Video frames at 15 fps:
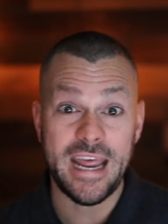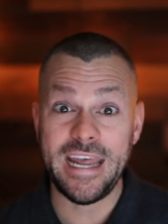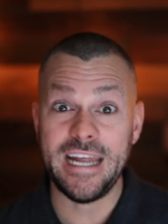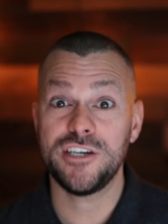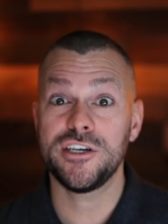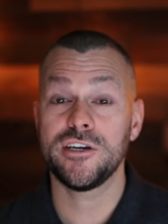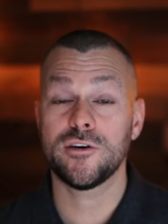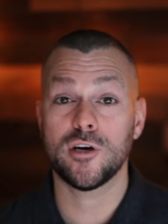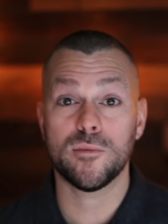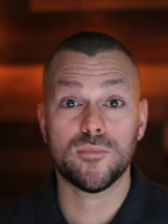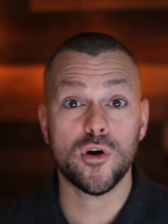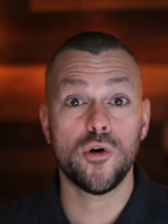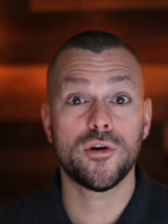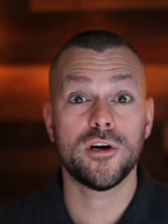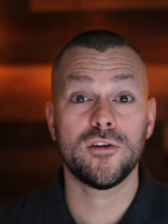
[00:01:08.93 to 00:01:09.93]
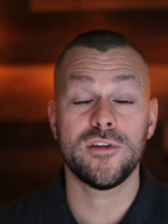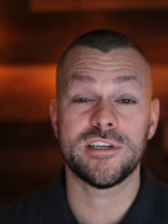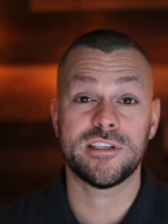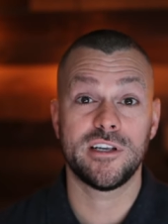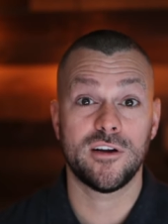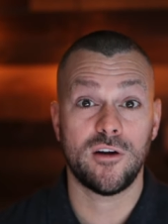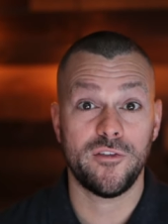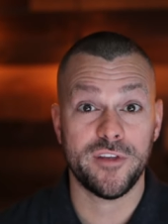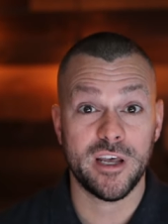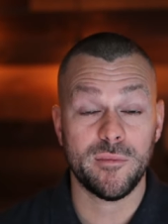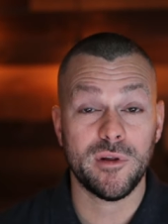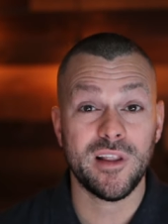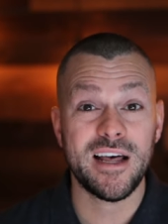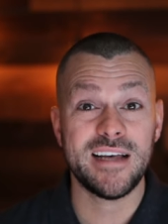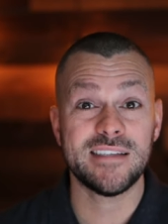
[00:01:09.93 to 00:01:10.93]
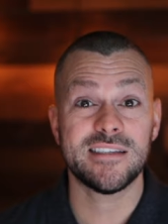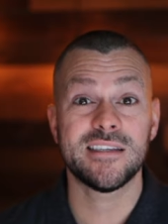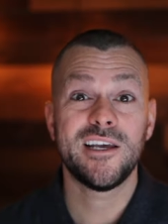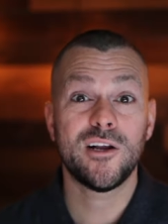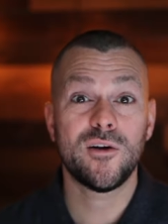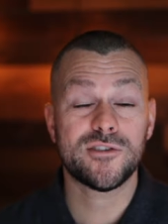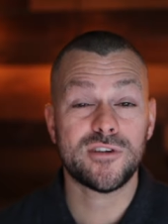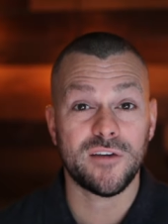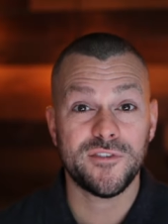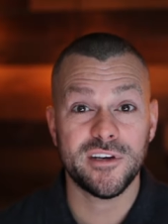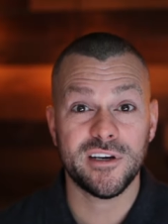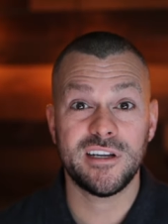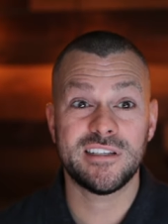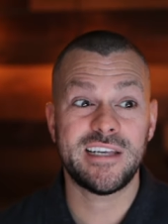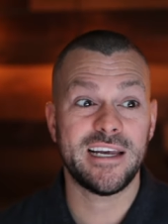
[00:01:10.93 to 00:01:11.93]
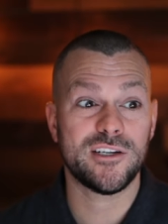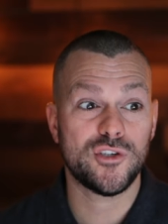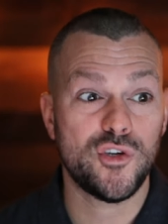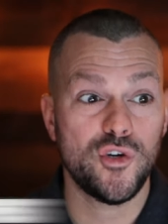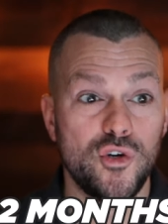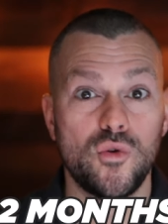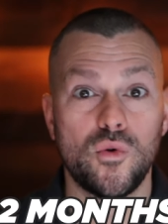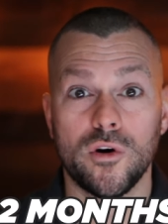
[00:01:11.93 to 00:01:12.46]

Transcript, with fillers: agent or a broker listing it on the MLS, you know, it's often going to take 2